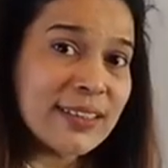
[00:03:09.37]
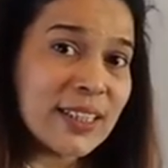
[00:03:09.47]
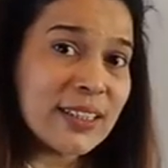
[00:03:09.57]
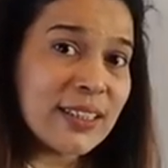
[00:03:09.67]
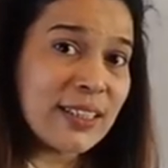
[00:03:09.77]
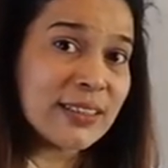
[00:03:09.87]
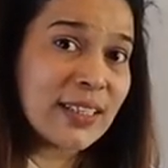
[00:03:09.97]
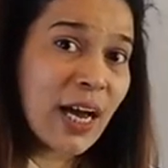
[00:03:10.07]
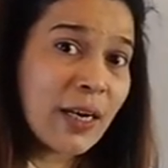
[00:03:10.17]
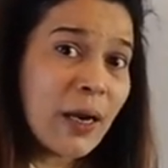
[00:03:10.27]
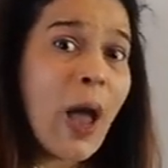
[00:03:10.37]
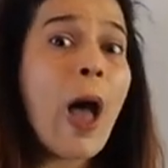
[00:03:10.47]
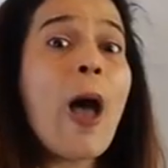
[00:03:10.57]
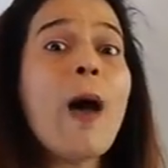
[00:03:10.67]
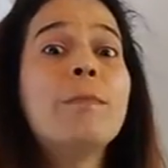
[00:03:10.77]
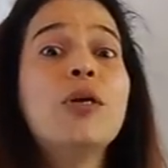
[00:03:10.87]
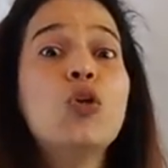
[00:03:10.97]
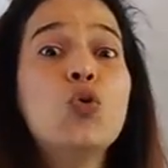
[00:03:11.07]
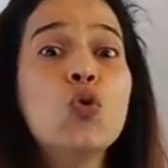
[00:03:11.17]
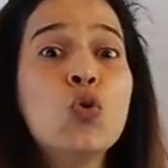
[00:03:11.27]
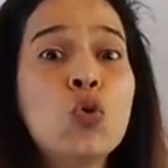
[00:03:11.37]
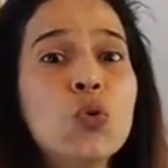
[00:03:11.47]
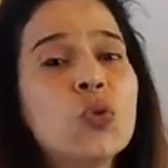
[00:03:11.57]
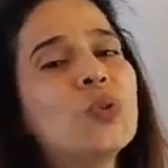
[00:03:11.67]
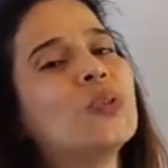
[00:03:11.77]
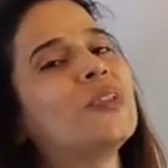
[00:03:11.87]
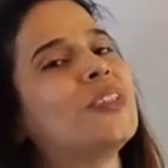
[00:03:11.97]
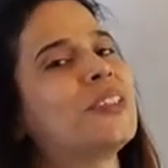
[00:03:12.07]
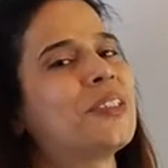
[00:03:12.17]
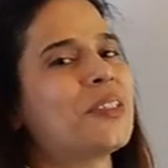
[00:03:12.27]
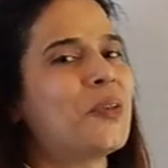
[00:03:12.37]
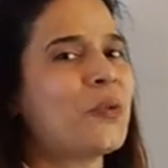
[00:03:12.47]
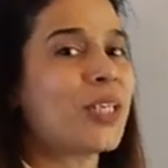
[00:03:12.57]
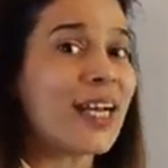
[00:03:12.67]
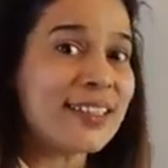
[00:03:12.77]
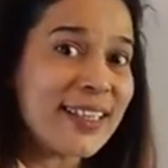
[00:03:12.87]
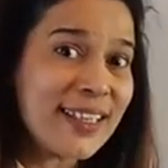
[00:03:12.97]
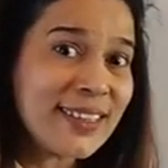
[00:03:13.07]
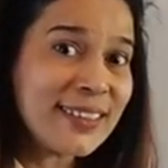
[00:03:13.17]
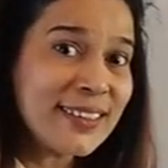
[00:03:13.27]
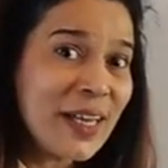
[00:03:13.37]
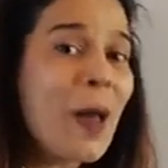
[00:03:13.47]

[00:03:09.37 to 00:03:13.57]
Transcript: These are balloons. What are these?